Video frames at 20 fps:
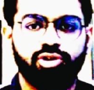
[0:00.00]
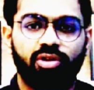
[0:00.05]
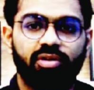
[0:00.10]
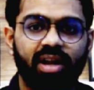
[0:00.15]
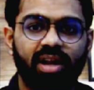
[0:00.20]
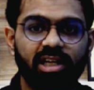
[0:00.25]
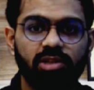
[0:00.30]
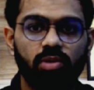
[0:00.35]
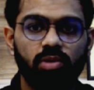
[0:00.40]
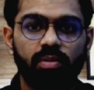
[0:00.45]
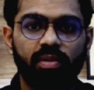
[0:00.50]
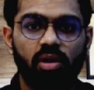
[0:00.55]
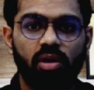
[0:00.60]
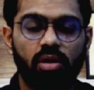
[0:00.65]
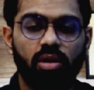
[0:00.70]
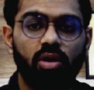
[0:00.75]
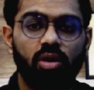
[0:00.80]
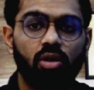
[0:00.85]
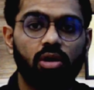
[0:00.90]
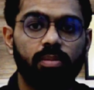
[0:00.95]
The next one we're
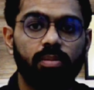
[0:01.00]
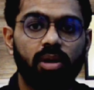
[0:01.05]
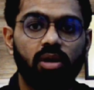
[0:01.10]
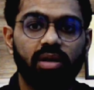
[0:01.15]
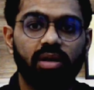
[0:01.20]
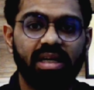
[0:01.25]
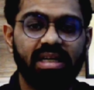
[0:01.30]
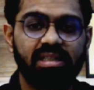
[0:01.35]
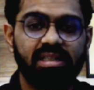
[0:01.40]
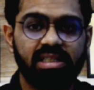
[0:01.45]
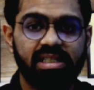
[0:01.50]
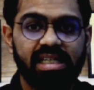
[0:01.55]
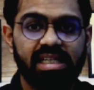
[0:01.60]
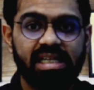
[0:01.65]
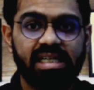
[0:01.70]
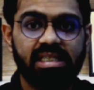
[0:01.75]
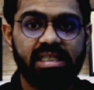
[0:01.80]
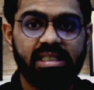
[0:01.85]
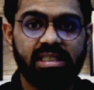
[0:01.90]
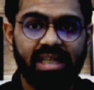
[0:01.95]
going to talk about is
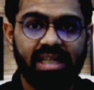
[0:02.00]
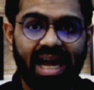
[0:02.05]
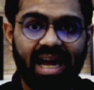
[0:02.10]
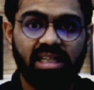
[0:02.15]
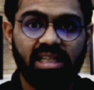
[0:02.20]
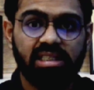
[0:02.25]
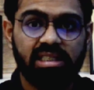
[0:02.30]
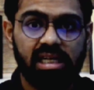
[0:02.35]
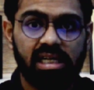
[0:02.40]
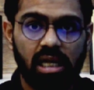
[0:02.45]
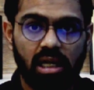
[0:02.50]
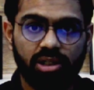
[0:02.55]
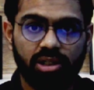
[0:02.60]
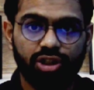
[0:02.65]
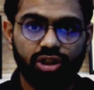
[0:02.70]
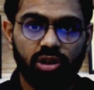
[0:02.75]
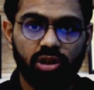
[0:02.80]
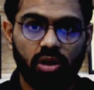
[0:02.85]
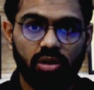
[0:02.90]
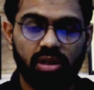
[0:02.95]
the tax
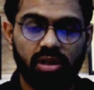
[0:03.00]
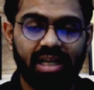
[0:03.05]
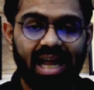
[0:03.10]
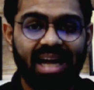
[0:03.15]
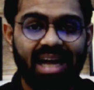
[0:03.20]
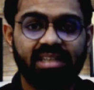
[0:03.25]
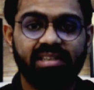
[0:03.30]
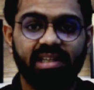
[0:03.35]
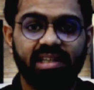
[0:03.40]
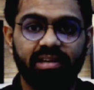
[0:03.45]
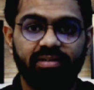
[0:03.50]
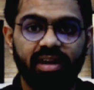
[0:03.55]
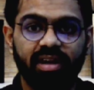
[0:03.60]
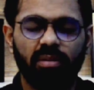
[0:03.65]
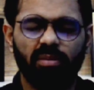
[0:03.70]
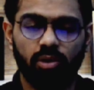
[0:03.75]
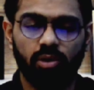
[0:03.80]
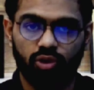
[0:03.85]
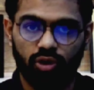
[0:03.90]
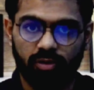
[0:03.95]
deduction or the tax
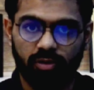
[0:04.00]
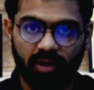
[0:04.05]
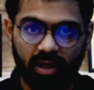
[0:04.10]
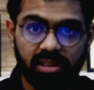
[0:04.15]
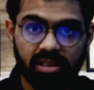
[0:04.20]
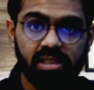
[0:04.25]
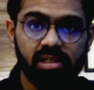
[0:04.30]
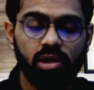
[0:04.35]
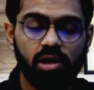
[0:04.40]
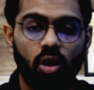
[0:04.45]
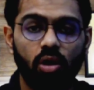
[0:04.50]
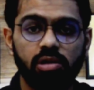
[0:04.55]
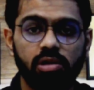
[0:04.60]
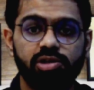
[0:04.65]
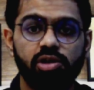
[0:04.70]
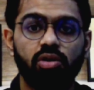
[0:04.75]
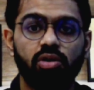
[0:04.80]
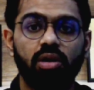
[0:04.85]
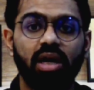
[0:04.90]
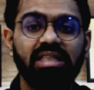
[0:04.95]
saving mutual funds,
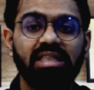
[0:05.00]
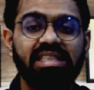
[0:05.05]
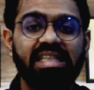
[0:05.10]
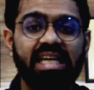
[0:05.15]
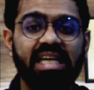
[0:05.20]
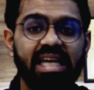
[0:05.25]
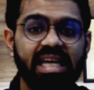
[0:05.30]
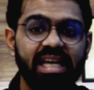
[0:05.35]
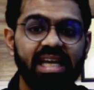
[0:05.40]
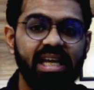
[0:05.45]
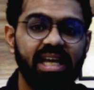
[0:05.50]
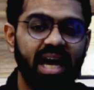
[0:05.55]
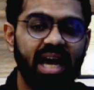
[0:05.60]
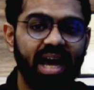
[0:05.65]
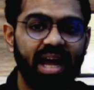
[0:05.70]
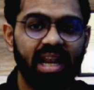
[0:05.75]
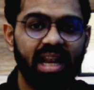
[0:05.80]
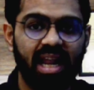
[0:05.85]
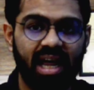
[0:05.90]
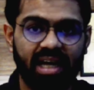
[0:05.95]
also known as the
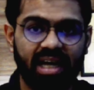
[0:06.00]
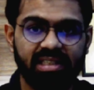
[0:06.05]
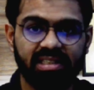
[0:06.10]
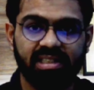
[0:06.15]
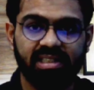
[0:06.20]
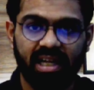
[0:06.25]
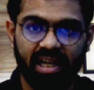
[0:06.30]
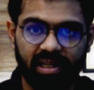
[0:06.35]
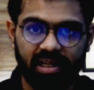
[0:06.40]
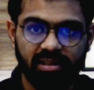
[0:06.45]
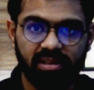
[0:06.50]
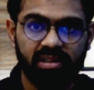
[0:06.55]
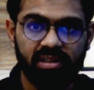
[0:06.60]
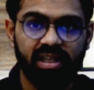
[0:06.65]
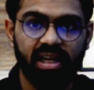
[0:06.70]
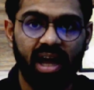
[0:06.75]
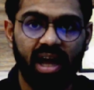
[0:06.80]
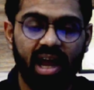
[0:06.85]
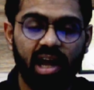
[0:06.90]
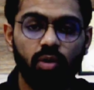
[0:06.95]
ELSS,
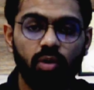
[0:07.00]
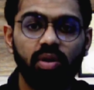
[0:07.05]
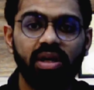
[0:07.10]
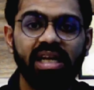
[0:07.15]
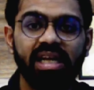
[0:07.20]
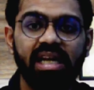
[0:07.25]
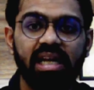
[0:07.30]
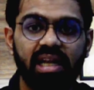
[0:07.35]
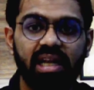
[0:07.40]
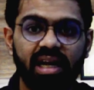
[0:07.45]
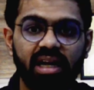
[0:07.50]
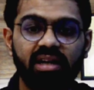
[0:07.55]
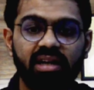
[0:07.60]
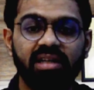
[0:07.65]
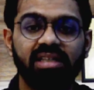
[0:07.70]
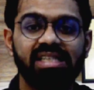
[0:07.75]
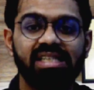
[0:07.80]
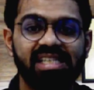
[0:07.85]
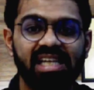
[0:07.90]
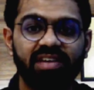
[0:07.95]
the Equity Linked
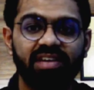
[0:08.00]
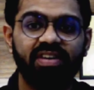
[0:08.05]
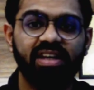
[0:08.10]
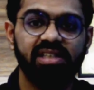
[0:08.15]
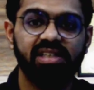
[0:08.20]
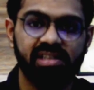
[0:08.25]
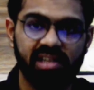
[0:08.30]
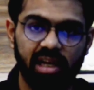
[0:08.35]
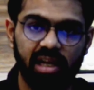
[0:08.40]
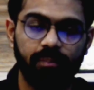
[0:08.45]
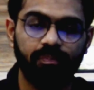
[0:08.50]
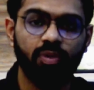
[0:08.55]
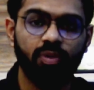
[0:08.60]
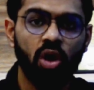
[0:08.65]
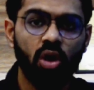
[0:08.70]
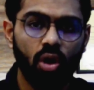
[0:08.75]
Savings Scheme.